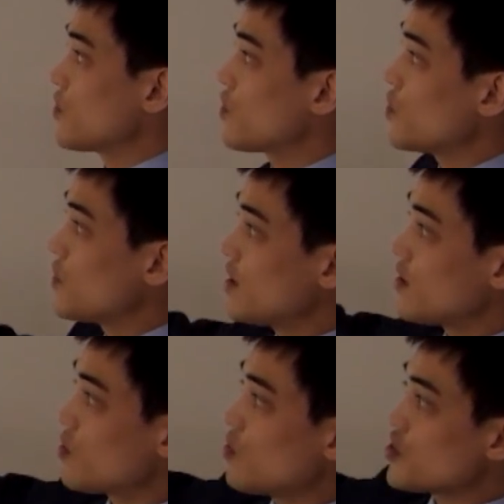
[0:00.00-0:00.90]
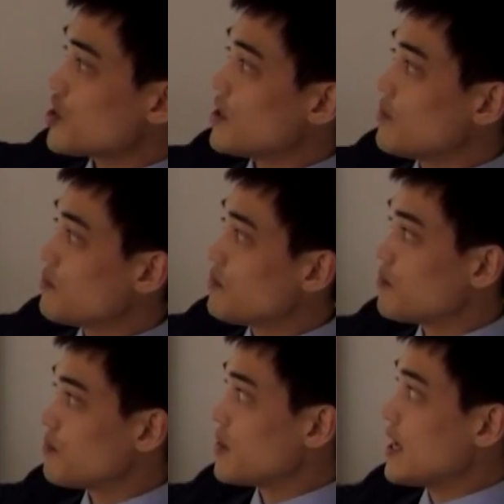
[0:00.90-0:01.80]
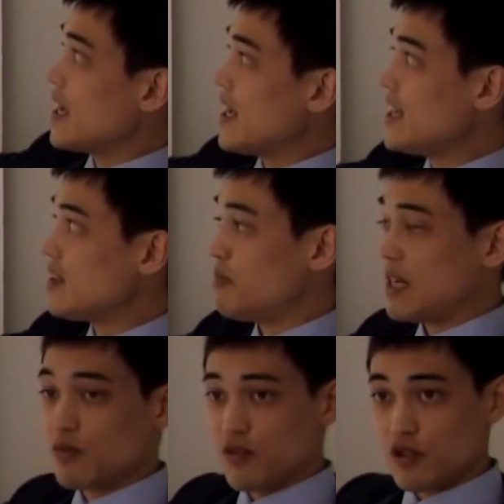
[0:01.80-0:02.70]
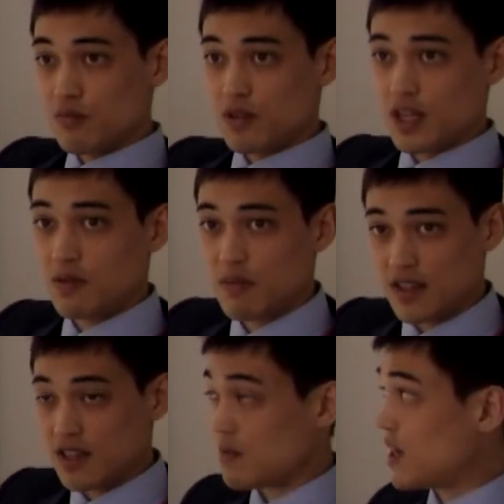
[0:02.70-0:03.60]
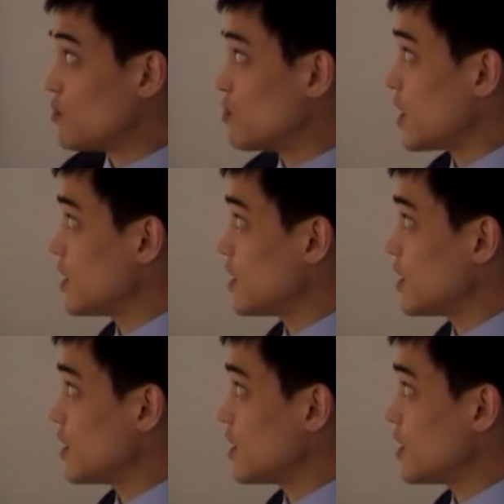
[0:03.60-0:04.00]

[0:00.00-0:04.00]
So the distortion is beamformed in massive MIMO,